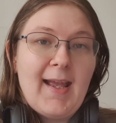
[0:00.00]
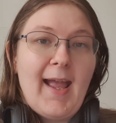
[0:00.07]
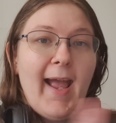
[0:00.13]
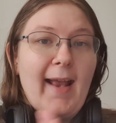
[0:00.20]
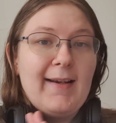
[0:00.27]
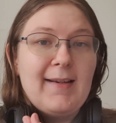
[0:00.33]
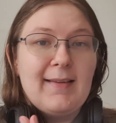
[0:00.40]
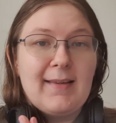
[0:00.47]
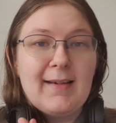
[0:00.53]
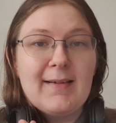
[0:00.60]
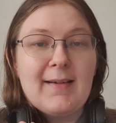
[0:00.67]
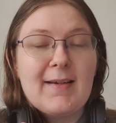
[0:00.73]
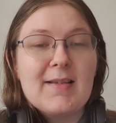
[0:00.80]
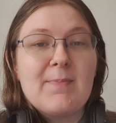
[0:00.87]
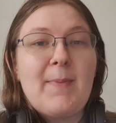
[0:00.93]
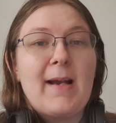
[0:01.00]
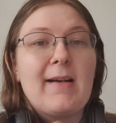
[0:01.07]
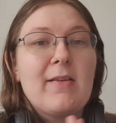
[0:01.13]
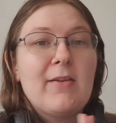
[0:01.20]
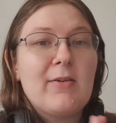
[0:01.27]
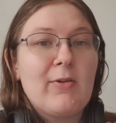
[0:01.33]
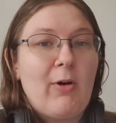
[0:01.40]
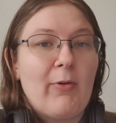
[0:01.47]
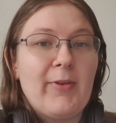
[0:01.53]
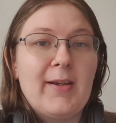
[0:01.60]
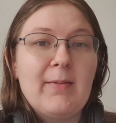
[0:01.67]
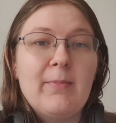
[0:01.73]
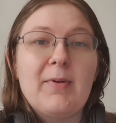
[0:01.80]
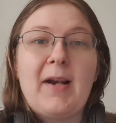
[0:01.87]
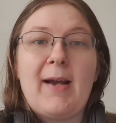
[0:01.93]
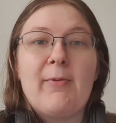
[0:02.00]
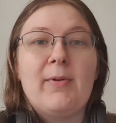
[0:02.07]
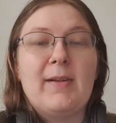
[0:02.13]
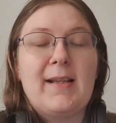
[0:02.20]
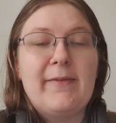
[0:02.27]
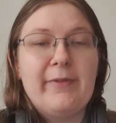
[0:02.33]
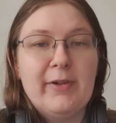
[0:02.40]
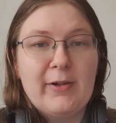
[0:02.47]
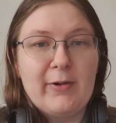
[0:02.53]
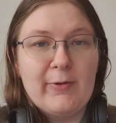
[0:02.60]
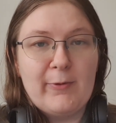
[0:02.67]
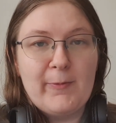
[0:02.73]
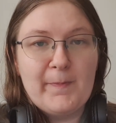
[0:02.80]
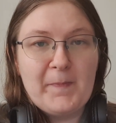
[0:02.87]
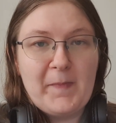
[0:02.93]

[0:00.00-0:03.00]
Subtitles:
Anything is better than nothing, but I will give it a go.